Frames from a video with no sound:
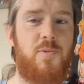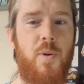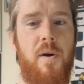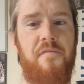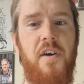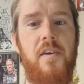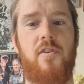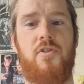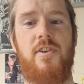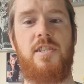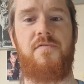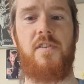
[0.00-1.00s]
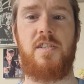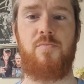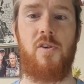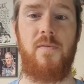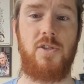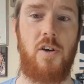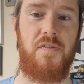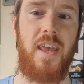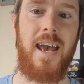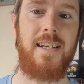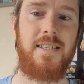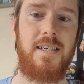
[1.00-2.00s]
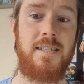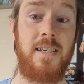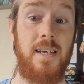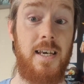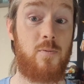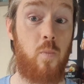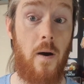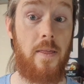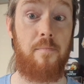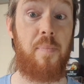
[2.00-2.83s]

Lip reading: is one of my favourite creature feature movies of the 80s. It's one of the